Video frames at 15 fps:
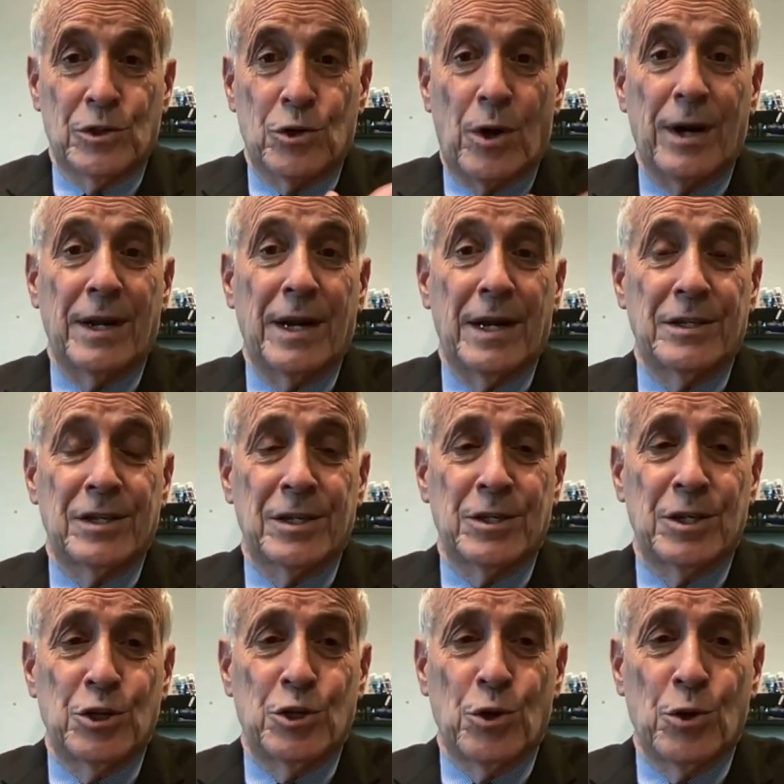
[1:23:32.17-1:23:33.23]
starting at age
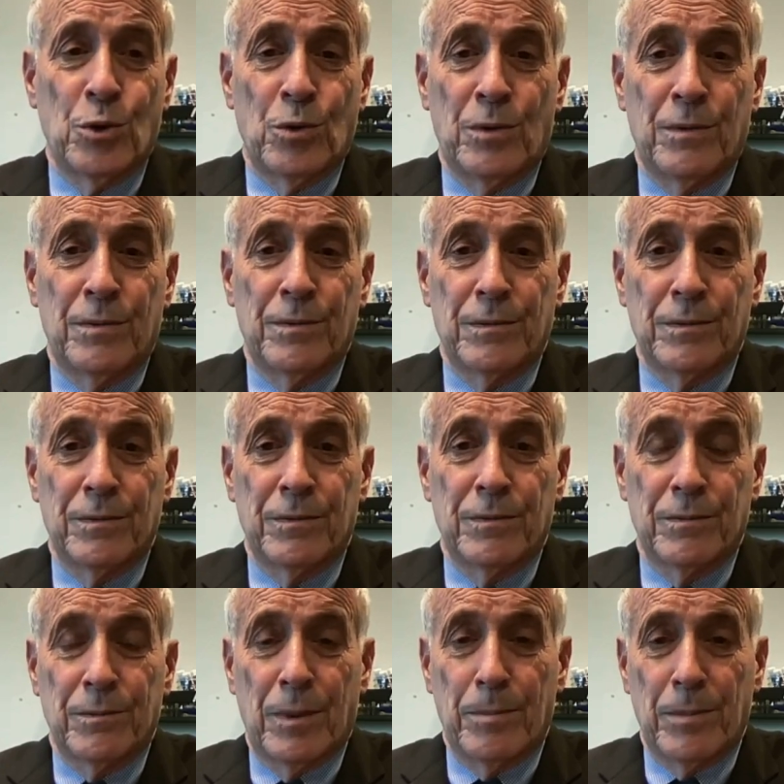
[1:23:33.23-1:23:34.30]
62,
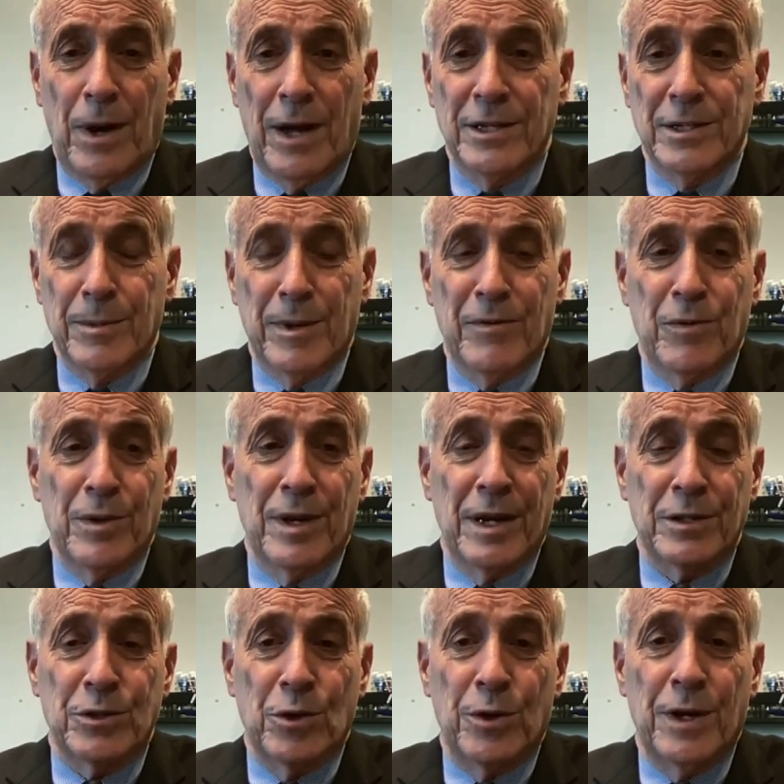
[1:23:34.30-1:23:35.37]
possibly for the
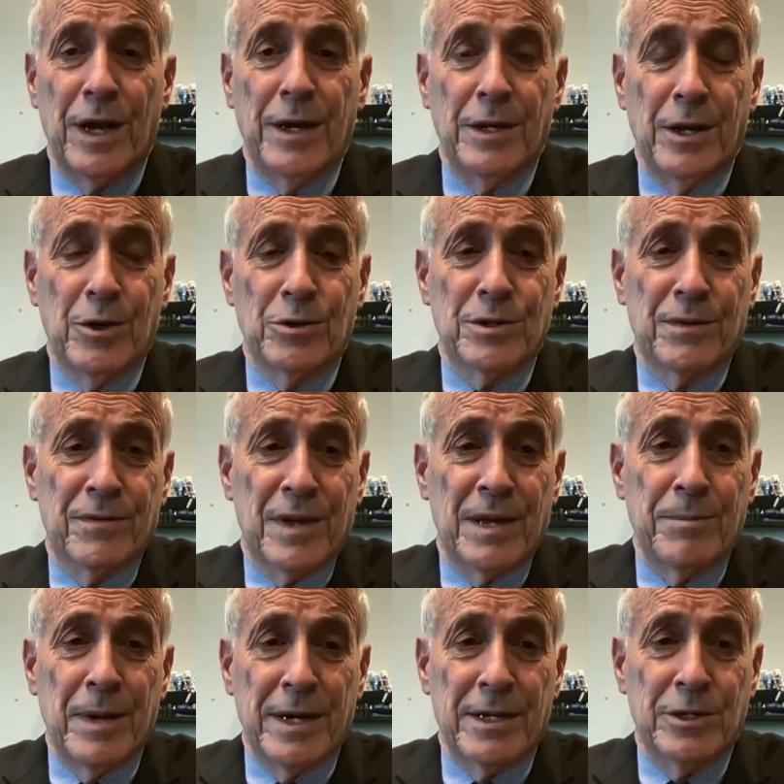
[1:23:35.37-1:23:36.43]
next 38 years if
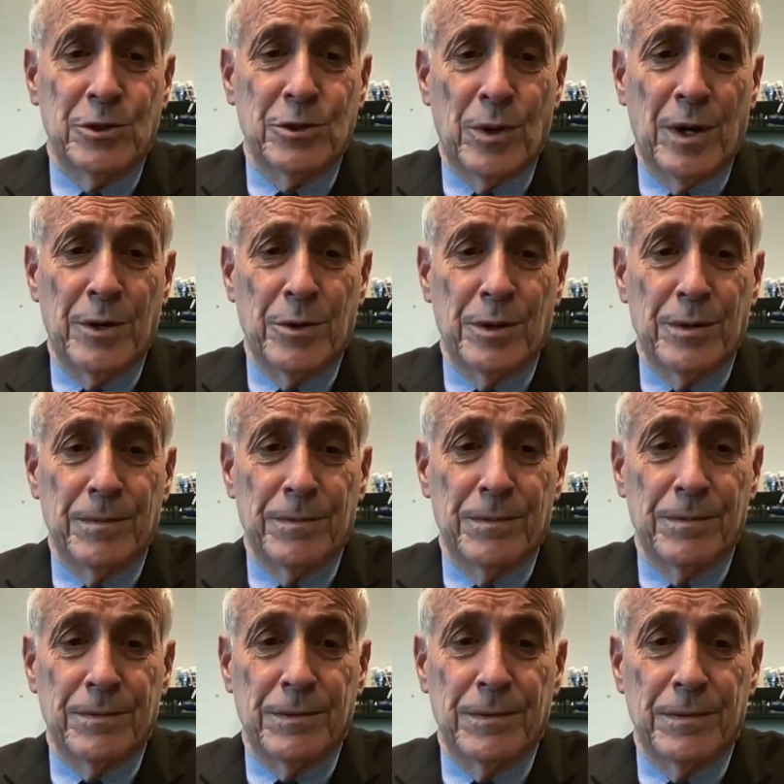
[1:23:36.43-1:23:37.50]
they make it to 100.
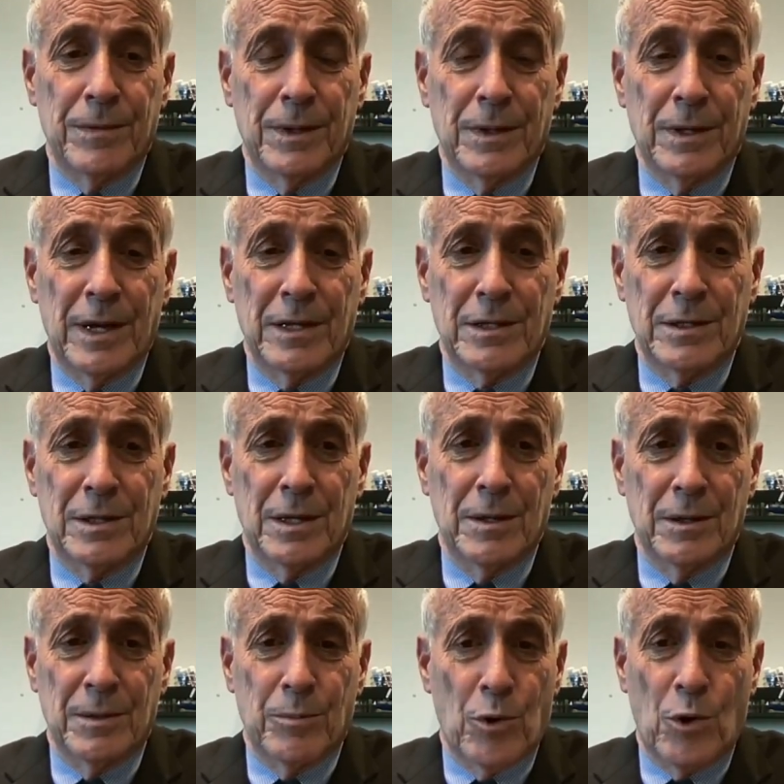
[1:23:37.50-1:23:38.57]
That's
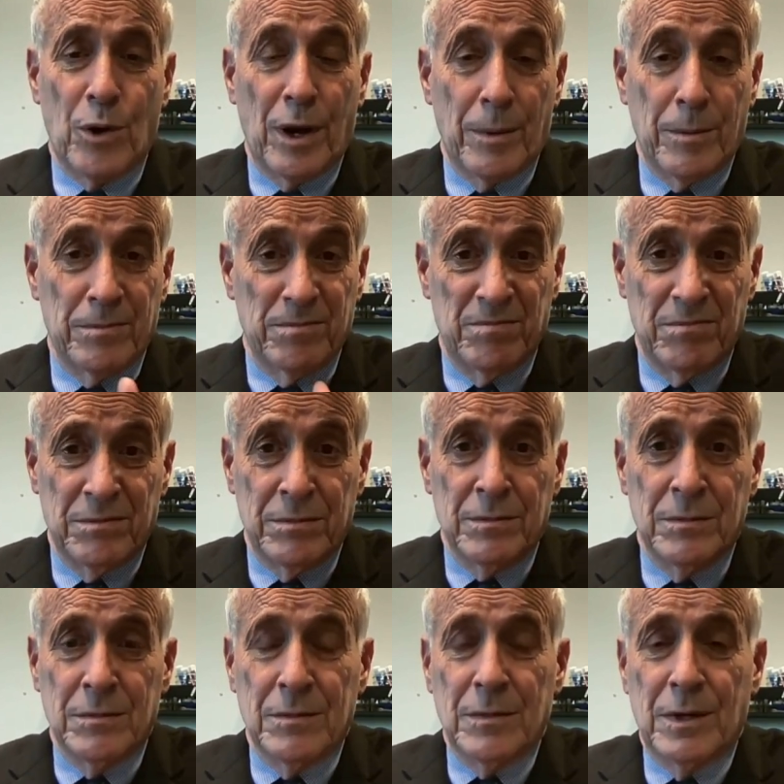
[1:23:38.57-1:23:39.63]
the program,
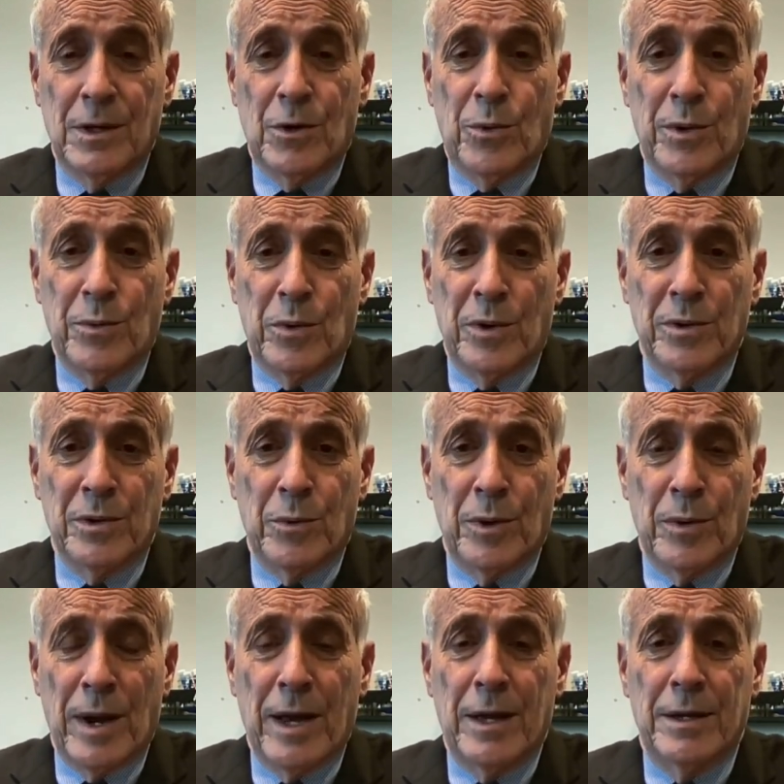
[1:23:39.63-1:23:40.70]
that
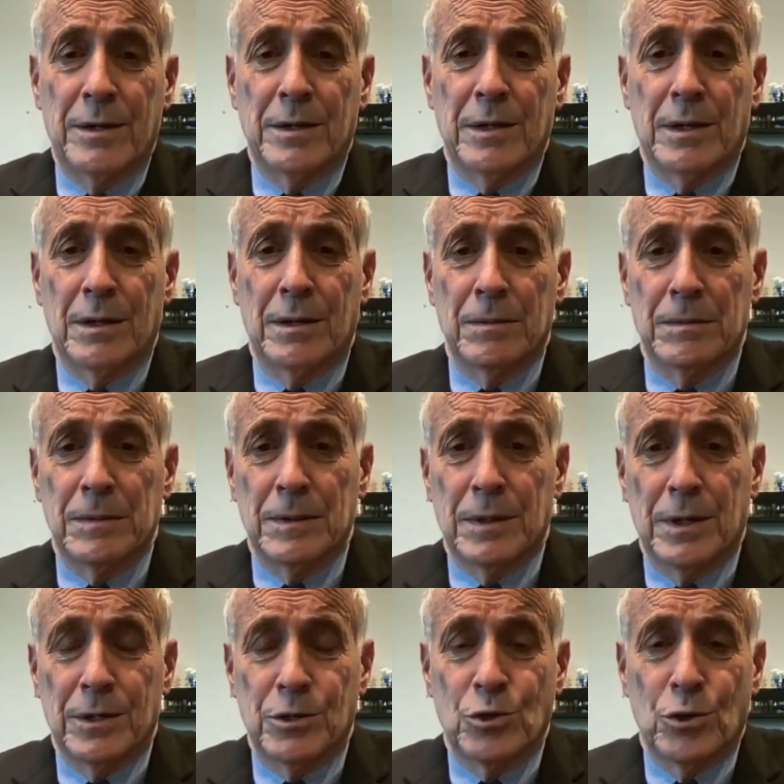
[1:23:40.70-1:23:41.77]
we ran
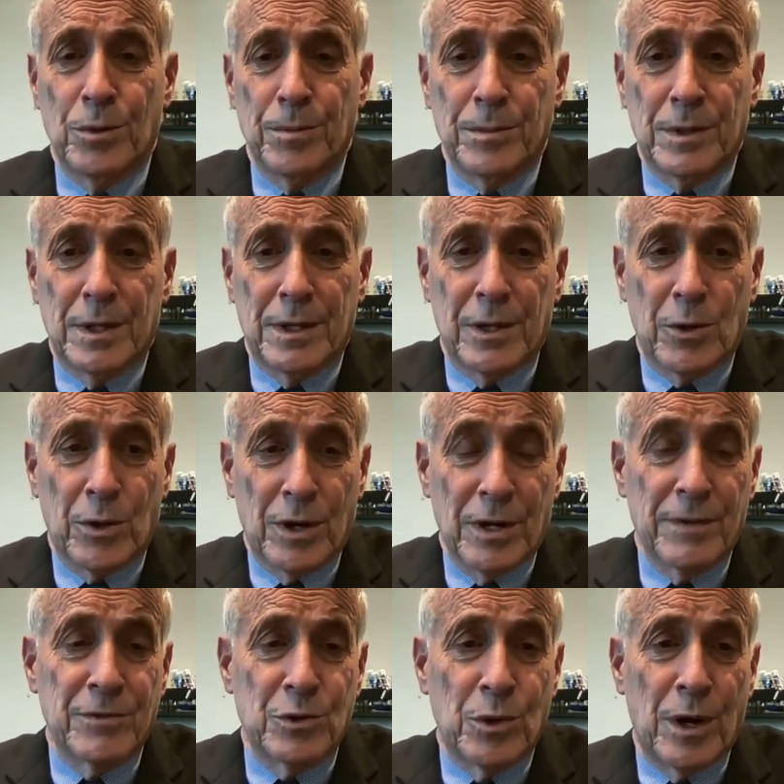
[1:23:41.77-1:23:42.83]
assumed that they're going
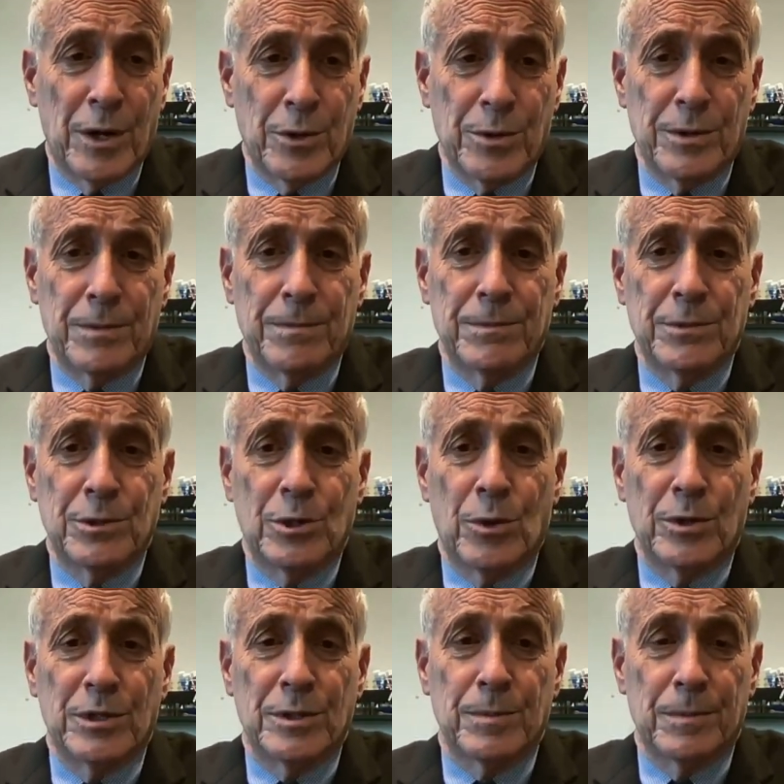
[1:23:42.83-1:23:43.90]
to live to 100.
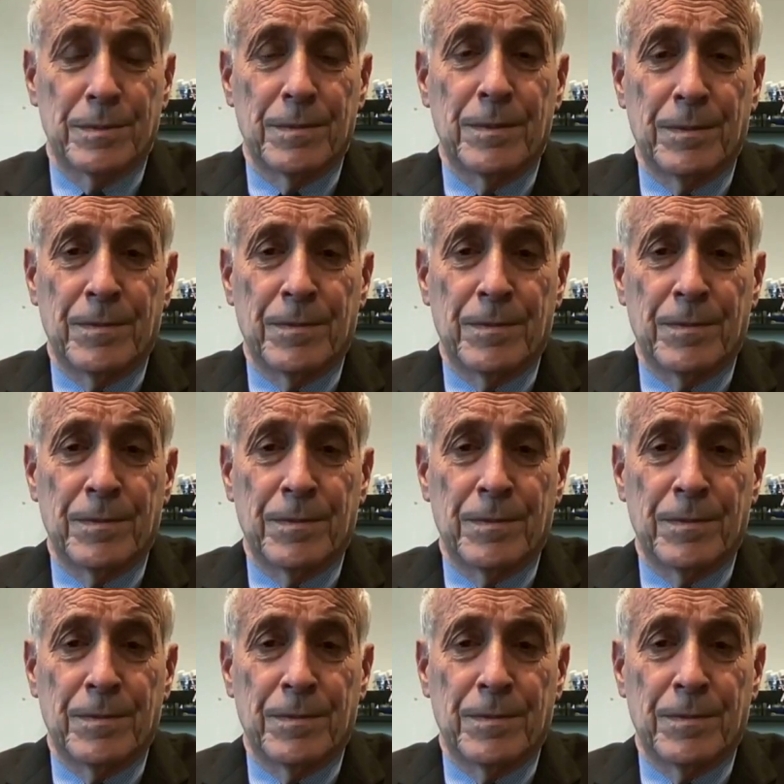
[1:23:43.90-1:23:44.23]
So it's,